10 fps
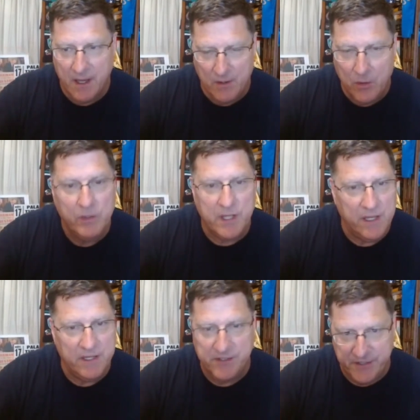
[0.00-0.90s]
uh,
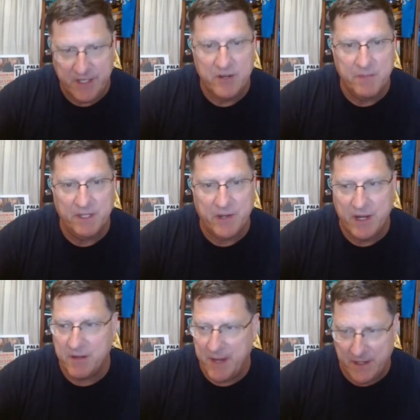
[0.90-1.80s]
Utkin, his senior
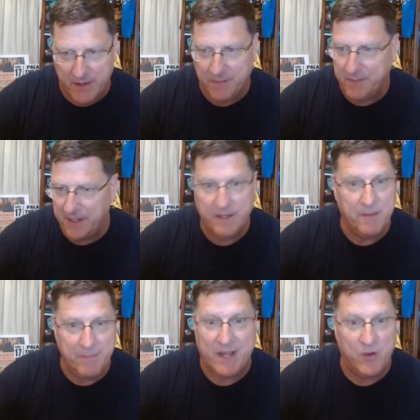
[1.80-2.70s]
military commander,
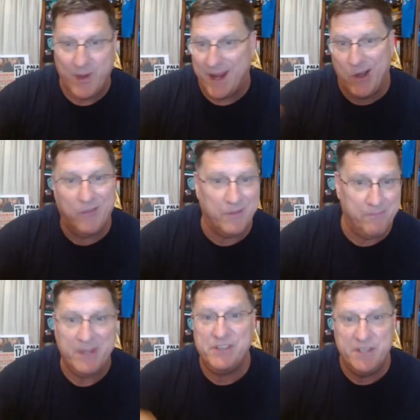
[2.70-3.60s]
and then the man who ran
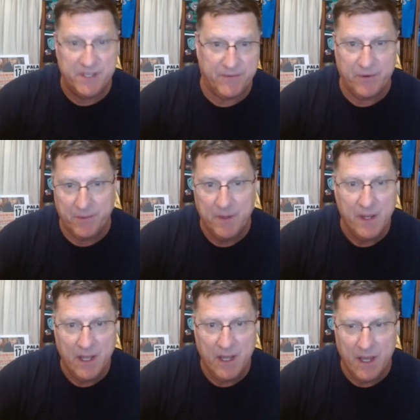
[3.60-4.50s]
all the business
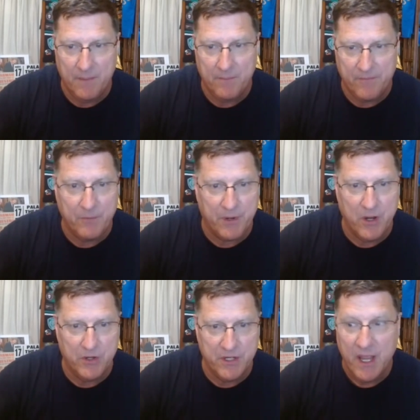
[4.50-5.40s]
for uh, for
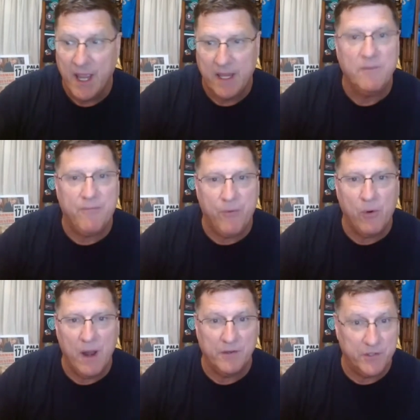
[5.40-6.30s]
Prigozhin, and then
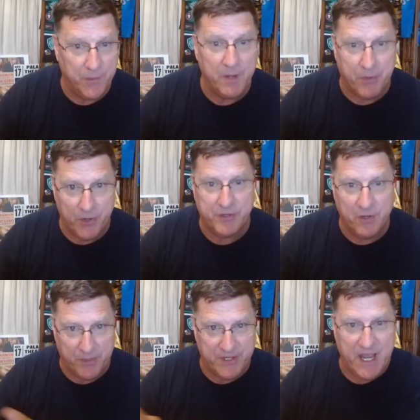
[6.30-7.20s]
four others who were the
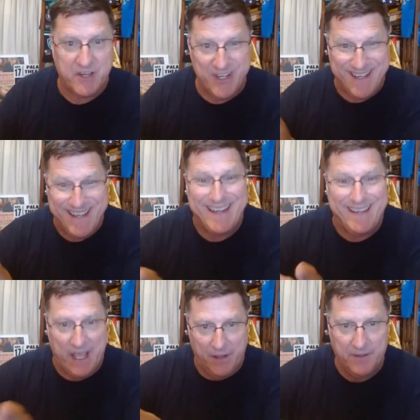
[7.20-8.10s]
personal protection
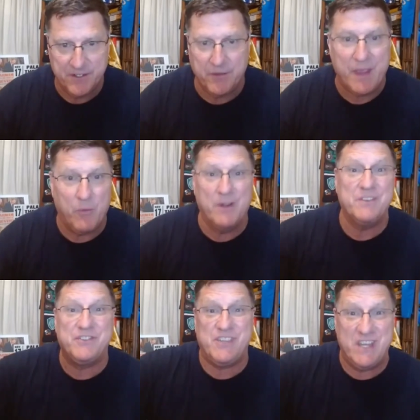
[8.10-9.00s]
detail. So they
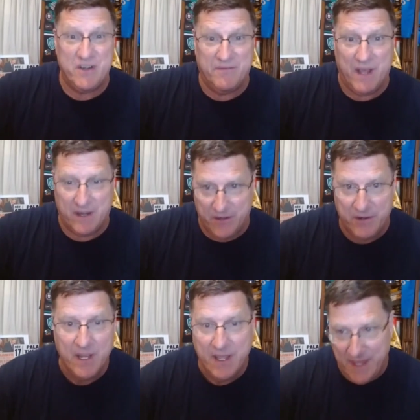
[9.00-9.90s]
weren't senior
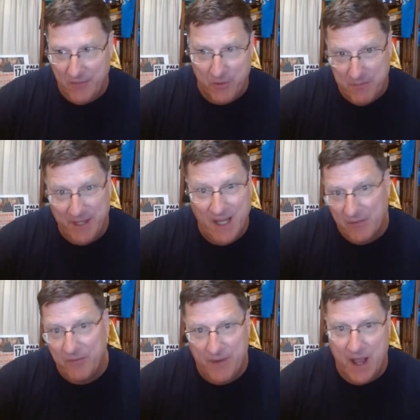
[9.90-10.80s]
Wagner, they were
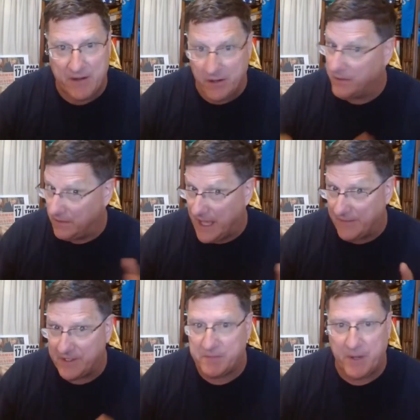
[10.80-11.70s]
mid level Wagner,
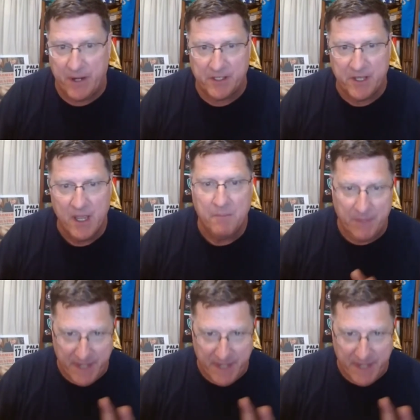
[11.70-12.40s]
a lot of experience,